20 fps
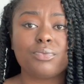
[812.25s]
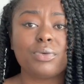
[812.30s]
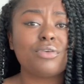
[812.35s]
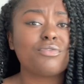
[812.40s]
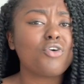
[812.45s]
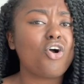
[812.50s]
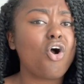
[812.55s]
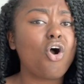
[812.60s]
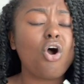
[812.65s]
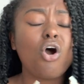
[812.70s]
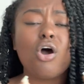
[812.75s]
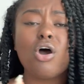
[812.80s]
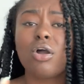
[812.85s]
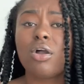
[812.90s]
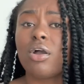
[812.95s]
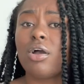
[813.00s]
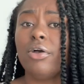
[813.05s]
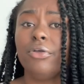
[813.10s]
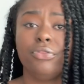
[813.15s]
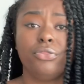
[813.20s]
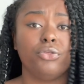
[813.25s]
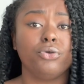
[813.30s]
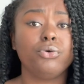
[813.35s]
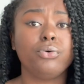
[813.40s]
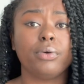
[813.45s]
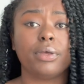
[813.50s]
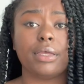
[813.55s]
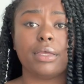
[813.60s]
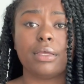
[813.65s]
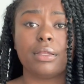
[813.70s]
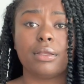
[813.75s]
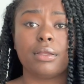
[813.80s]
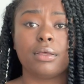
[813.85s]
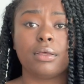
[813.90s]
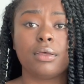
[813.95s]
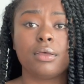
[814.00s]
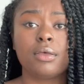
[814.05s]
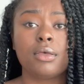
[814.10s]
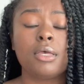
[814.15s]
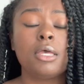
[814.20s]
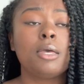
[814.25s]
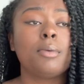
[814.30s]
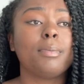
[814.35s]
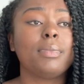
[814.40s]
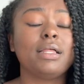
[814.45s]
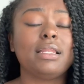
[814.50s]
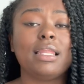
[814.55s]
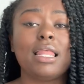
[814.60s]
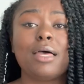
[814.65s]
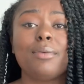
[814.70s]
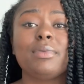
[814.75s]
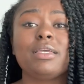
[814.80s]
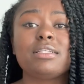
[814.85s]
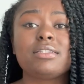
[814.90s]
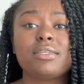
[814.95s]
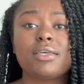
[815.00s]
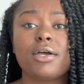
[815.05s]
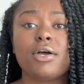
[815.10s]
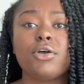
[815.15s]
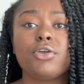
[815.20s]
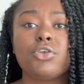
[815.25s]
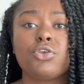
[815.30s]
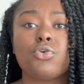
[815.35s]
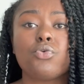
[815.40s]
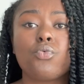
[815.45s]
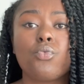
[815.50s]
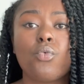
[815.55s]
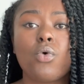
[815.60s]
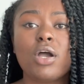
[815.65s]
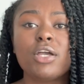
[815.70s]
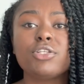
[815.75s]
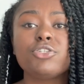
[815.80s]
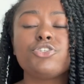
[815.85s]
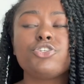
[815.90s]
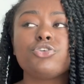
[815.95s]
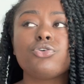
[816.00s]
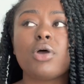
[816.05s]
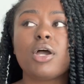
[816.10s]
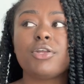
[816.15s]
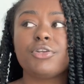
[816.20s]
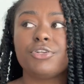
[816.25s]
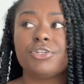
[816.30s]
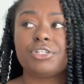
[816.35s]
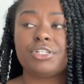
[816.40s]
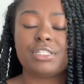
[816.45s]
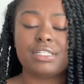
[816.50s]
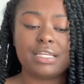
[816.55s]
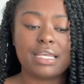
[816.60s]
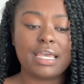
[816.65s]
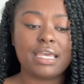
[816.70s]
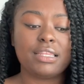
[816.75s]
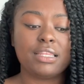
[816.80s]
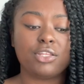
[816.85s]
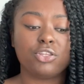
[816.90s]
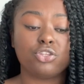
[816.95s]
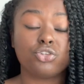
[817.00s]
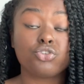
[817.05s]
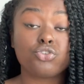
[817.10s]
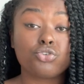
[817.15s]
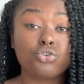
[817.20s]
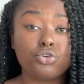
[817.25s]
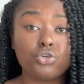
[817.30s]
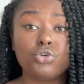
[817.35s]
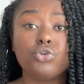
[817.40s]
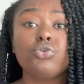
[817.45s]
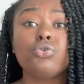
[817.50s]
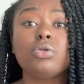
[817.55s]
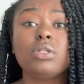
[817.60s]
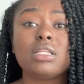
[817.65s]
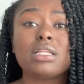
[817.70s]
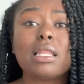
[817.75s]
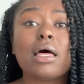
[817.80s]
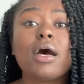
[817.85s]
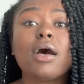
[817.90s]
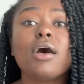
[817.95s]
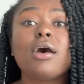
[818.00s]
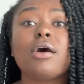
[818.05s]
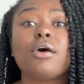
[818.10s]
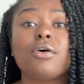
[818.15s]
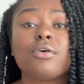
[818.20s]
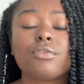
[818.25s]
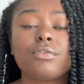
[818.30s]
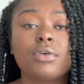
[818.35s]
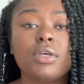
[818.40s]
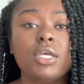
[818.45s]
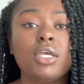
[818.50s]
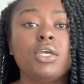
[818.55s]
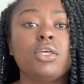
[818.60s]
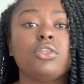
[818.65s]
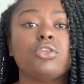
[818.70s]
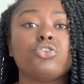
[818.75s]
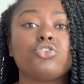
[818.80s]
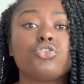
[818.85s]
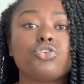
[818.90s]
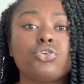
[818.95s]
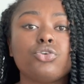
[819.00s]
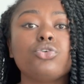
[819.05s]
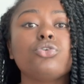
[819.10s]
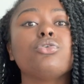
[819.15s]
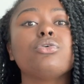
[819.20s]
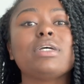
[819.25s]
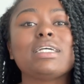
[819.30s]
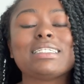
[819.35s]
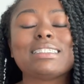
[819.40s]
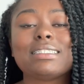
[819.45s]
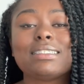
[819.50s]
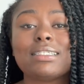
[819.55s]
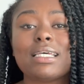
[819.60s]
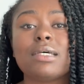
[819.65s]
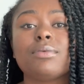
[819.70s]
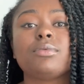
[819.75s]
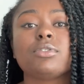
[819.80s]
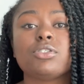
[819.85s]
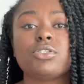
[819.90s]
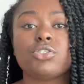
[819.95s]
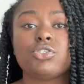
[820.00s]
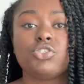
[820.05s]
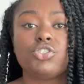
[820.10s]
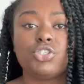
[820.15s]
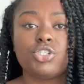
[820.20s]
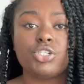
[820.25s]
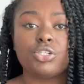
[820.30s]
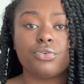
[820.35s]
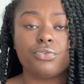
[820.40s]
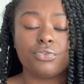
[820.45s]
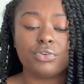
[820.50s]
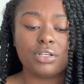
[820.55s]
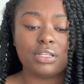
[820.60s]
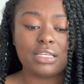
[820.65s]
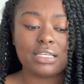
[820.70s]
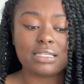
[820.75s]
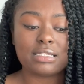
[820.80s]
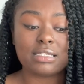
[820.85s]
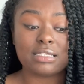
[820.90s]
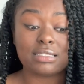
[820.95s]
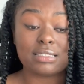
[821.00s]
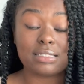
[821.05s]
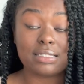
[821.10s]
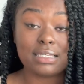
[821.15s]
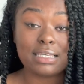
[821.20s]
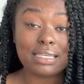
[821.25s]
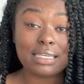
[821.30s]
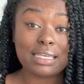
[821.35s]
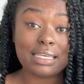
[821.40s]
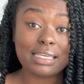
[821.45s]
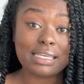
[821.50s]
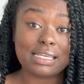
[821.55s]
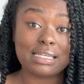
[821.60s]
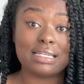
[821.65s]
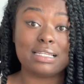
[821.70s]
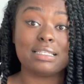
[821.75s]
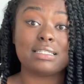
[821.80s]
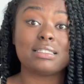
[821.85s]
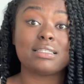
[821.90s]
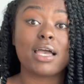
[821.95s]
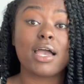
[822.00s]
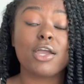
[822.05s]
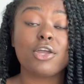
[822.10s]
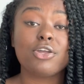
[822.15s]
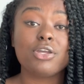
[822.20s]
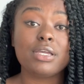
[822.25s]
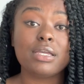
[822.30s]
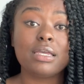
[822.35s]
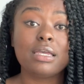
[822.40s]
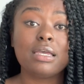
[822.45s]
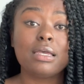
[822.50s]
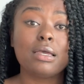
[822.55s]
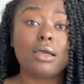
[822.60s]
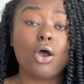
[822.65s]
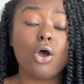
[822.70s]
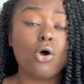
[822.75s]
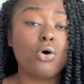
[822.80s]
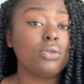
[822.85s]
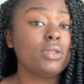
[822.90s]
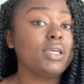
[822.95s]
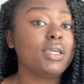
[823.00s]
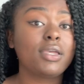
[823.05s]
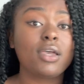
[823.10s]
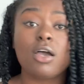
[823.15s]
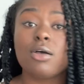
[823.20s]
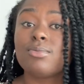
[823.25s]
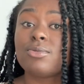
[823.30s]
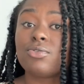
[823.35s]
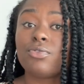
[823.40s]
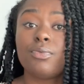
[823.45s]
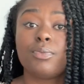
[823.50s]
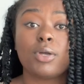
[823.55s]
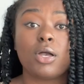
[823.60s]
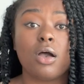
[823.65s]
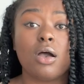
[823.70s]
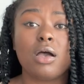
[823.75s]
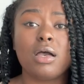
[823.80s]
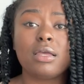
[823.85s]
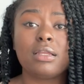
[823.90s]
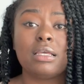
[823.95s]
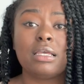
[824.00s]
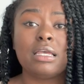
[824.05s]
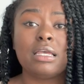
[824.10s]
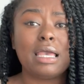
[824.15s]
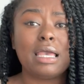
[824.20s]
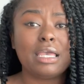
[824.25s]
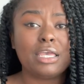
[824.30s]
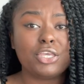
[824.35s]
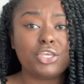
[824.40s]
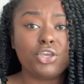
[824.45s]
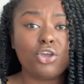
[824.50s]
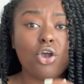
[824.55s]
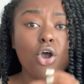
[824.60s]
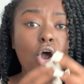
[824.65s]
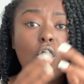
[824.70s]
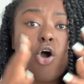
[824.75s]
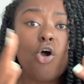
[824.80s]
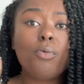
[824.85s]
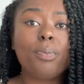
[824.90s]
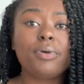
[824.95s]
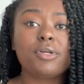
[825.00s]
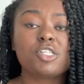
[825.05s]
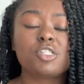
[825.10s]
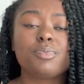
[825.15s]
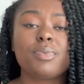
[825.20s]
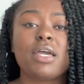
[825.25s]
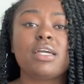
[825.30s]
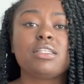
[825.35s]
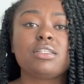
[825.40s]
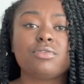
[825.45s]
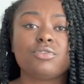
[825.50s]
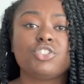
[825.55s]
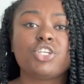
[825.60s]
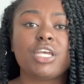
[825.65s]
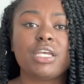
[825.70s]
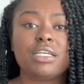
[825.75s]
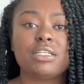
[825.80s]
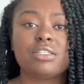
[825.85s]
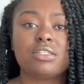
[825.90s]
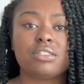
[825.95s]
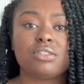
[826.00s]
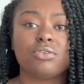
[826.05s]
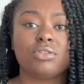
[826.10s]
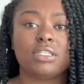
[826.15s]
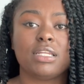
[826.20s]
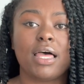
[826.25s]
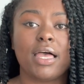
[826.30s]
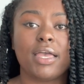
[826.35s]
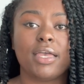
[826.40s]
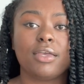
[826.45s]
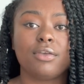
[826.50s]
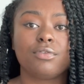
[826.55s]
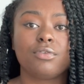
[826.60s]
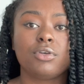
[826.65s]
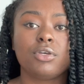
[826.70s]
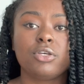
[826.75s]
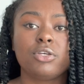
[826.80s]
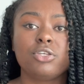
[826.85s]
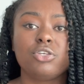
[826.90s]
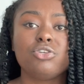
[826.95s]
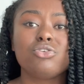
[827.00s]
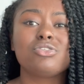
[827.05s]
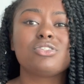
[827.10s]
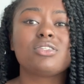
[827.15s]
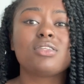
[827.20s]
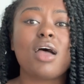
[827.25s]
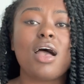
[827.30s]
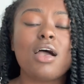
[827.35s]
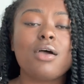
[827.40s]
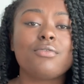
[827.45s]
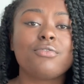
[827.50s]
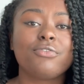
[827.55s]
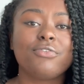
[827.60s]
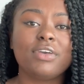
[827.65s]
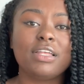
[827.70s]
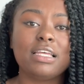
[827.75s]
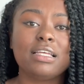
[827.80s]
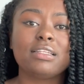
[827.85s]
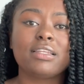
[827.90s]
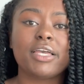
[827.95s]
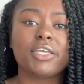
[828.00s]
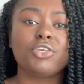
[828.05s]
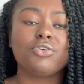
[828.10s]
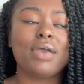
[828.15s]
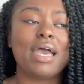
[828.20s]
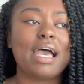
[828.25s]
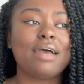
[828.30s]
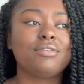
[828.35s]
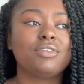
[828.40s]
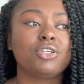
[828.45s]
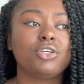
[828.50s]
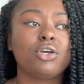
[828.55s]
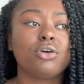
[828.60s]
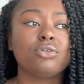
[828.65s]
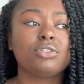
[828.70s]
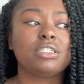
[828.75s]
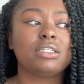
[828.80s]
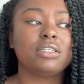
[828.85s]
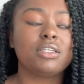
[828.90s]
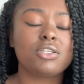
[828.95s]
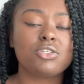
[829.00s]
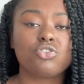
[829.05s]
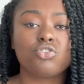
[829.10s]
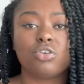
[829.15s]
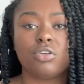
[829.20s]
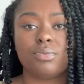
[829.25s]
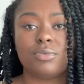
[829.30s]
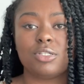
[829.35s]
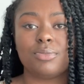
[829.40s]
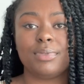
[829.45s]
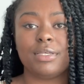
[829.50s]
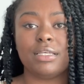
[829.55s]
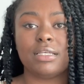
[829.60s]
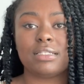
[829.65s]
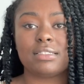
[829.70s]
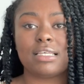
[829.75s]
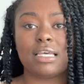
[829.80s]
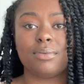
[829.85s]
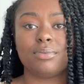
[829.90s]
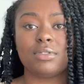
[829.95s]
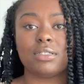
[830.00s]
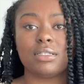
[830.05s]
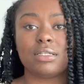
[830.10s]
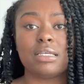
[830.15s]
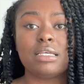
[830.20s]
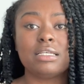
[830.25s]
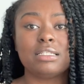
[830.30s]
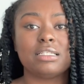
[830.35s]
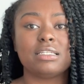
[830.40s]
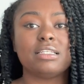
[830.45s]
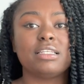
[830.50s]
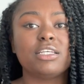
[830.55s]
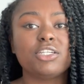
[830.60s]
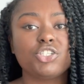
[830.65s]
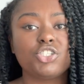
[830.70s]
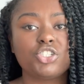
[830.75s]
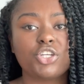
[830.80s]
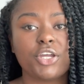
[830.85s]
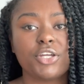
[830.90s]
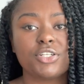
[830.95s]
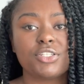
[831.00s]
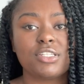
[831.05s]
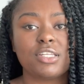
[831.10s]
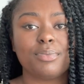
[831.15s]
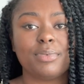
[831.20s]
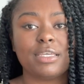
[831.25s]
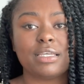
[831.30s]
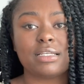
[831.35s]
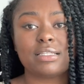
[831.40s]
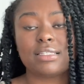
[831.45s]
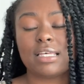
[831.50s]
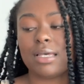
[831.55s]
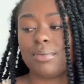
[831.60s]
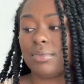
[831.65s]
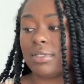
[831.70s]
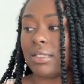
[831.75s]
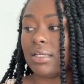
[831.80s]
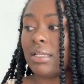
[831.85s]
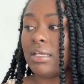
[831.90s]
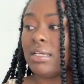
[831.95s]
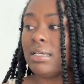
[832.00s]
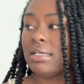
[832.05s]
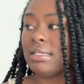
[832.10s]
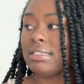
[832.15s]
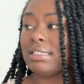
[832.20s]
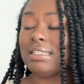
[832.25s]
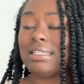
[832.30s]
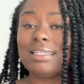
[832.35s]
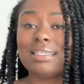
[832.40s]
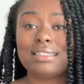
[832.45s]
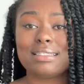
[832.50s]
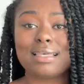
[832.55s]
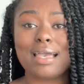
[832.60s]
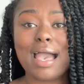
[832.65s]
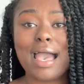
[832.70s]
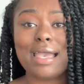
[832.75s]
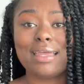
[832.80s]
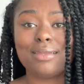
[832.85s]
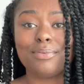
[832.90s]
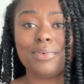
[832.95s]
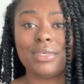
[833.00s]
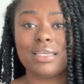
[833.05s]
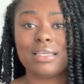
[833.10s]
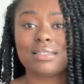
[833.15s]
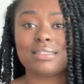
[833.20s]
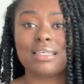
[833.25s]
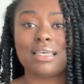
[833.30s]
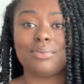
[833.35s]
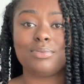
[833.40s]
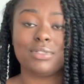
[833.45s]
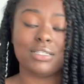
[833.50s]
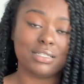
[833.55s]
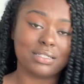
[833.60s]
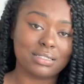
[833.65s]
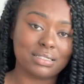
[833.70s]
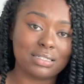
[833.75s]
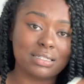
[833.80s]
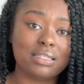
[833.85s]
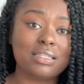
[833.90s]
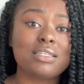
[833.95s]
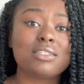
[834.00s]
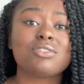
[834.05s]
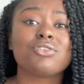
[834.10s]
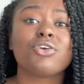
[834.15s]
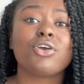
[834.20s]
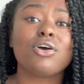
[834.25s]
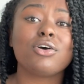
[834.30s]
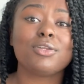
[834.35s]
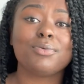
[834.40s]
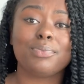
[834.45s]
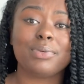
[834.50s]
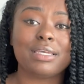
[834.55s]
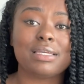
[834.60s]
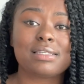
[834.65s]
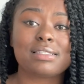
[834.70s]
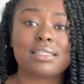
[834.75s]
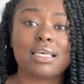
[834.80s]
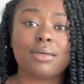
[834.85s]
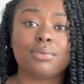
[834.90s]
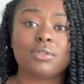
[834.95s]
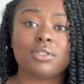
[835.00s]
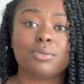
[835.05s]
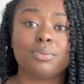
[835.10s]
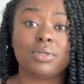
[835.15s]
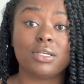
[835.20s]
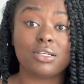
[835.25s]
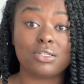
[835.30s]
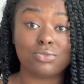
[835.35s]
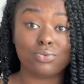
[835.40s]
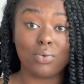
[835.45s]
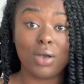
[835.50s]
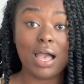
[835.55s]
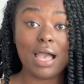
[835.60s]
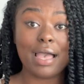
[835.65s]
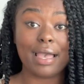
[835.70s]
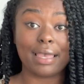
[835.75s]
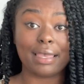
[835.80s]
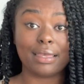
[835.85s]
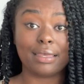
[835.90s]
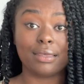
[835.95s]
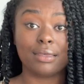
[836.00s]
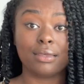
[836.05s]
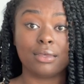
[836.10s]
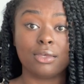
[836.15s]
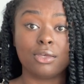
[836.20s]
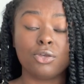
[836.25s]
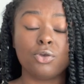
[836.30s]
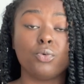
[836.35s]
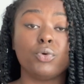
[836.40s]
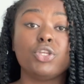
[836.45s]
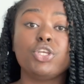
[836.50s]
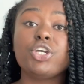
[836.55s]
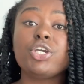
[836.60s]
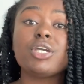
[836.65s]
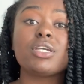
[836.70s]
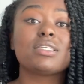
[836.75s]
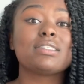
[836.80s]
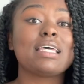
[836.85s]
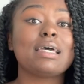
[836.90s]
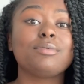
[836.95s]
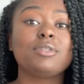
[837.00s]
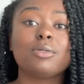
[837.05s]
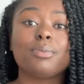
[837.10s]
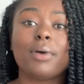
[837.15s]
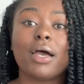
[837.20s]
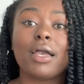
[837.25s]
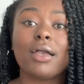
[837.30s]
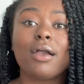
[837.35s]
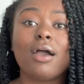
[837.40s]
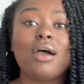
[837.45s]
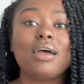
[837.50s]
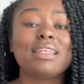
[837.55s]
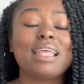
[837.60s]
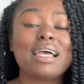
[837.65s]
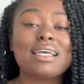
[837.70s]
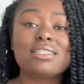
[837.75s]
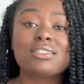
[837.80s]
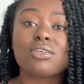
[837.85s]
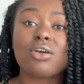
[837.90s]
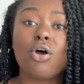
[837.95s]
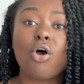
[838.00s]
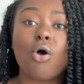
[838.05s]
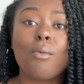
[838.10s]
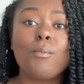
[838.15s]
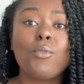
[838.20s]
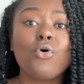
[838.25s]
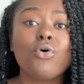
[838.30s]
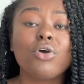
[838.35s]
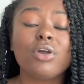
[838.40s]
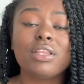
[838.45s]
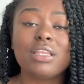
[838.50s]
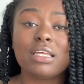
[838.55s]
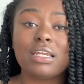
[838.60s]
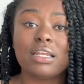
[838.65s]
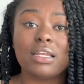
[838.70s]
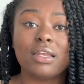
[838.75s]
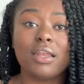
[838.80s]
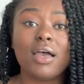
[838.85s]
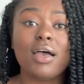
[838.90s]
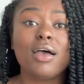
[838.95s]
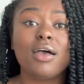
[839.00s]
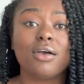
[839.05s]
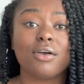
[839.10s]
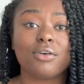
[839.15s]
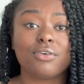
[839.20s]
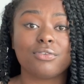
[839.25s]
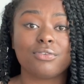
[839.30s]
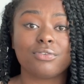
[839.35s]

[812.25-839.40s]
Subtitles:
We've all gone through it. But let me tell you, once you understand that the true love, the true acceptance that you're really seeking and desiring only comes from God, your whole perspective changes on life. You stop feeling like you have to go to this group to be accepted, to this church to be accepted, to this guy to be accepted, to this girl to be accepted. Because why? When you're accepted by God, that's more than enough.